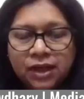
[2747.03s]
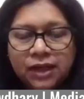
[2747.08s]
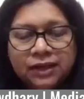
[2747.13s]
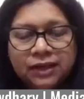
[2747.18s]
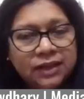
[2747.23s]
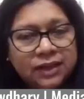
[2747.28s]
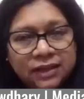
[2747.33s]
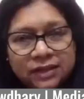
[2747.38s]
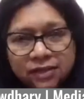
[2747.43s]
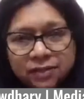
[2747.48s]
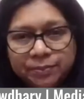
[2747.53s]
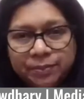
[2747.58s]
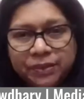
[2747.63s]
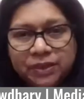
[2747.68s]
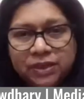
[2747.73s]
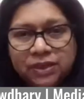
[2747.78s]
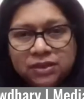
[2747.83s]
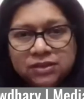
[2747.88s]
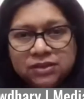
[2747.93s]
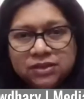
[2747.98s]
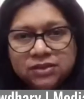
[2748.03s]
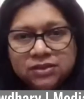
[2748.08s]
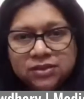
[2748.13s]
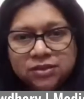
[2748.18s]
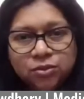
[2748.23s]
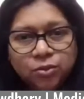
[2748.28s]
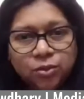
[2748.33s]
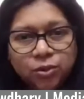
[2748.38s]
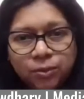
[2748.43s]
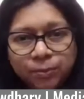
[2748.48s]
And ET Panache as
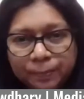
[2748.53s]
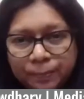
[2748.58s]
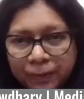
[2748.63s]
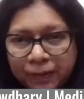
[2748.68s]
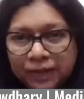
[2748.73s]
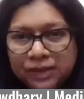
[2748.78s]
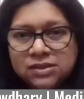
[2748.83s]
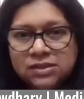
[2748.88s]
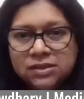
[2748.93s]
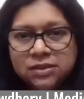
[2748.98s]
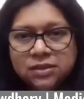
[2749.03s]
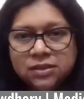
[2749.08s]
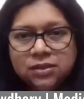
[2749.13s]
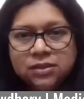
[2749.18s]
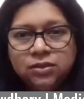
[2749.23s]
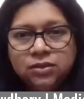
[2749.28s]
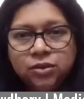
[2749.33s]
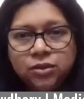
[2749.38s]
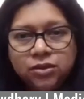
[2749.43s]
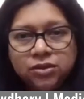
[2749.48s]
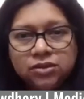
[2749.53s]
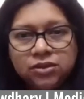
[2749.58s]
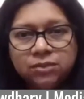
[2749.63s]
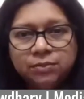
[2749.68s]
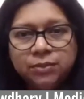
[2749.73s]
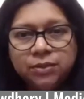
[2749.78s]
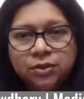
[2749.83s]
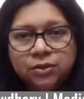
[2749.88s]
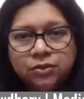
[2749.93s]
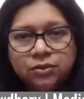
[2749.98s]
the whole page talks
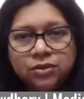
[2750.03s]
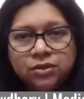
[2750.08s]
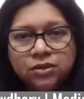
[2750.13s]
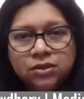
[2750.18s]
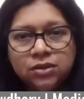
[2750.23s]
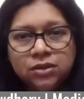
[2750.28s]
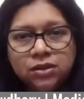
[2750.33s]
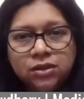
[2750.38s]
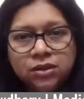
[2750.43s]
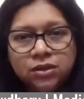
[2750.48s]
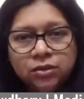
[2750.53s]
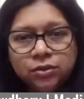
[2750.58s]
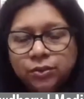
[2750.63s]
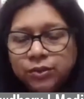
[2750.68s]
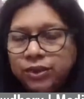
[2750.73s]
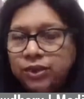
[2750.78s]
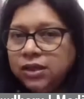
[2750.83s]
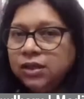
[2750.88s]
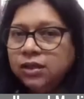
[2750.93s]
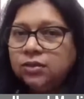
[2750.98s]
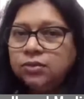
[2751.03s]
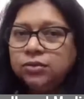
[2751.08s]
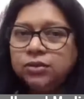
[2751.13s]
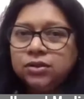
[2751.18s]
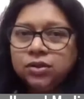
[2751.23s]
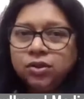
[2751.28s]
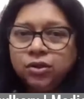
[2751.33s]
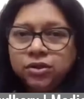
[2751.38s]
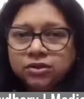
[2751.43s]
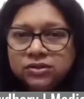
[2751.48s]
about going
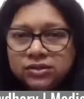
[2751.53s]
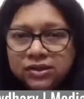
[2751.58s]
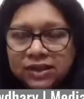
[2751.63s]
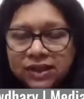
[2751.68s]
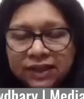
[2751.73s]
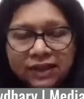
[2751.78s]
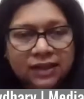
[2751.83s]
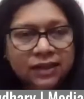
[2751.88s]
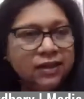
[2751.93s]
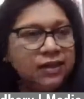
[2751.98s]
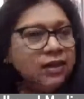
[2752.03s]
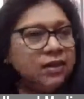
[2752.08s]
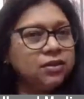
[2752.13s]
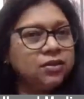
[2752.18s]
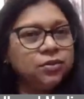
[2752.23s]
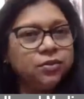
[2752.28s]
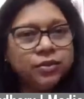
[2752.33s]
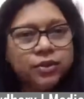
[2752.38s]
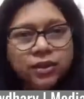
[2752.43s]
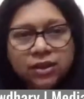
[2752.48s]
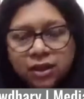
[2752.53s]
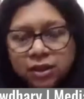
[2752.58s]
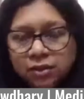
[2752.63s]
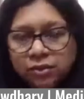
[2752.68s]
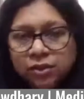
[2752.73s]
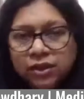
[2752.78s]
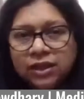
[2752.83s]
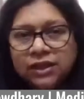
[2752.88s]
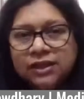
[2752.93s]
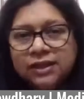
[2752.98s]
out horse riding and going
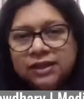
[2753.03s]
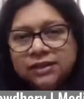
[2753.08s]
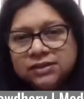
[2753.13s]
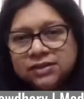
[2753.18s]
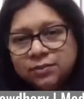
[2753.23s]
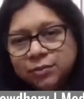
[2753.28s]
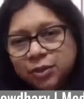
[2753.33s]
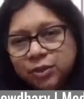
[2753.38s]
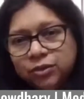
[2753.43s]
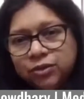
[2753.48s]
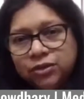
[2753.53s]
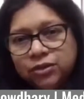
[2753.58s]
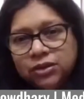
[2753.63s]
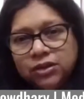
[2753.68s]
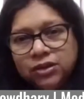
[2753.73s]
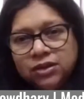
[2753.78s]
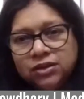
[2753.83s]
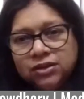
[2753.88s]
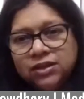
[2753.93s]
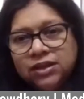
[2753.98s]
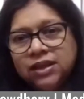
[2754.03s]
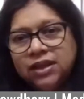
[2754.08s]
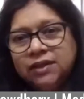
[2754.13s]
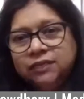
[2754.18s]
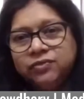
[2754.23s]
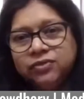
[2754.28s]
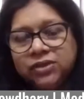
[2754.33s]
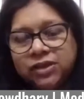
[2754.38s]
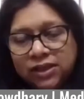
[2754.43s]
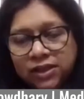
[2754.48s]
out, and it is about the
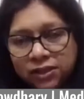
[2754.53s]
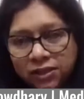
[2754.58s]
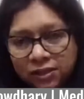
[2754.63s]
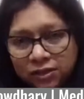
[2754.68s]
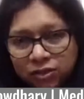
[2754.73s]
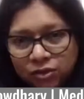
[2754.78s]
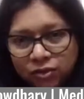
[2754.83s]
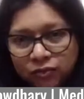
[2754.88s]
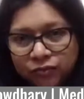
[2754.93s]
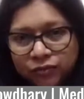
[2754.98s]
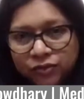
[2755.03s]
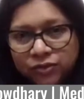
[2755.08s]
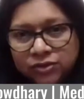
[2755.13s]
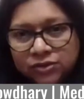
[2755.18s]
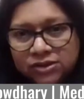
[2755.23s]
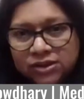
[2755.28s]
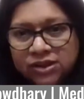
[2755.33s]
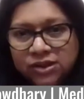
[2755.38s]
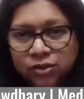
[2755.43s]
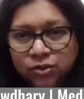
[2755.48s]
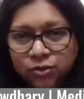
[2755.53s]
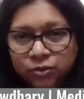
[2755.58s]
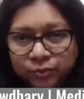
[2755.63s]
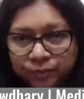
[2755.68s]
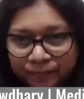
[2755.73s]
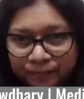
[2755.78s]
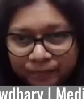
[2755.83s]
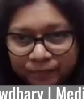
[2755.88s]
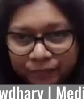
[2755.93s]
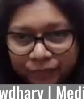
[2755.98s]
lifestyle of a CEO.
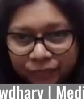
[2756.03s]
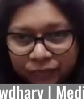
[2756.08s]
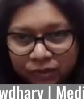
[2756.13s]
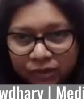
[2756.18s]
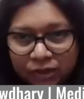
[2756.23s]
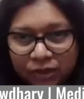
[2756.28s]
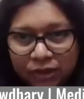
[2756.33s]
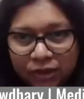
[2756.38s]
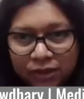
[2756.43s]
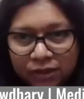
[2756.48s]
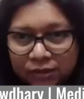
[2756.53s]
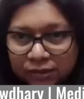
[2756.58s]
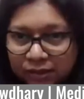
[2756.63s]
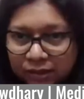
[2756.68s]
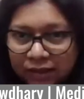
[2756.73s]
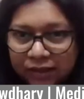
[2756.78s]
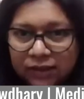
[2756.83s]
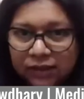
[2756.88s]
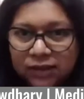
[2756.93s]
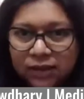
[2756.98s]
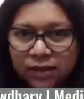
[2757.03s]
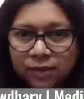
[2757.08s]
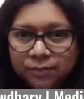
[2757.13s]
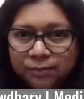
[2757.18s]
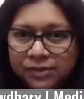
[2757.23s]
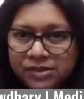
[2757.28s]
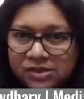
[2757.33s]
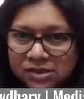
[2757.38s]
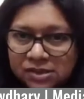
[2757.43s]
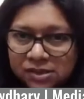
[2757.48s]
Then
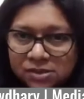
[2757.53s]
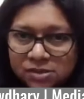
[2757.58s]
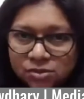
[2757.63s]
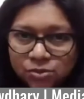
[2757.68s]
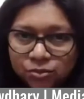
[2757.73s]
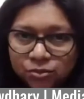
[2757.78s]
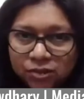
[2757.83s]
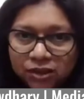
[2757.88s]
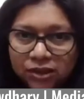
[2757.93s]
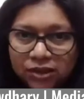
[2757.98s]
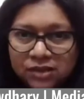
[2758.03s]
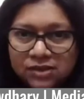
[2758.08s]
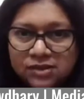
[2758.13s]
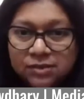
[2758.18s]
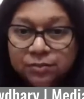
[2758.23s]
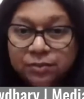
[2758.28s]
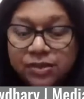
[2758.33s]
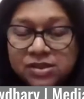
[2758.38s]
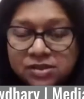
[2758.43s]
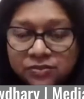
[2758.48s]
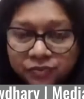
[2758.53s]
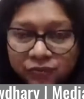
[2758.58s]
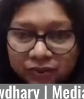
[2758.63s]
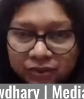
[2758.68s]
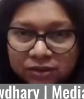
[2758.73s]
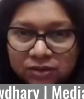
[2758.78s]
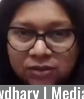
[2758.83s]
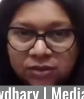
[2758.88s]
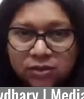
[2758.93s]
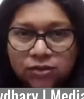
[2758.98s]
a business story is a
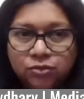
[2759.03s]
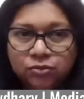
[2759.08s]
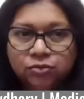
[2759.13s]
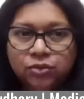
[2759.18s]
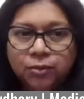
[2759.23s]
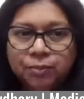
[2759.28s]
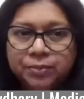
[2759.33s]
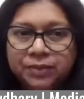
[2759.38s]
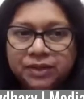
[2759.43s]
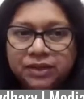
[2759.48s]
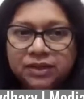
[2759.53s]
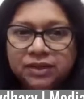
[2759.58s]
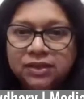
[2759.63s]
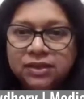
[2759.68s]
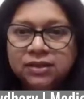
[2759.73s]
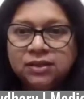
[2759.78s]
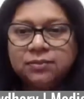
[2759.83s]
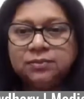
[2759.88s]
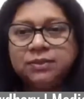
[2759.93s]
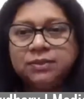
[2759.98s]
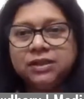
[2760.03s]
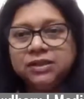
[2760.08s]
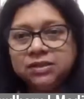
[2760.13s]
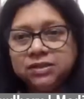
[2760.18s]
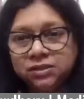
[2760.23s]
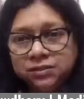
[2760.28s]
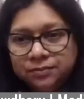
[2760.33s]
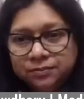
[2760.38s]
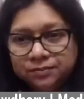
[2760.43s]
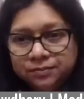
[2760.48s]
misfit to appear in ET
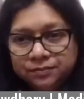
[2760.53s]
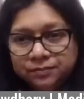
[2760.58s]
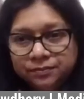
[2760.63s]
Panache.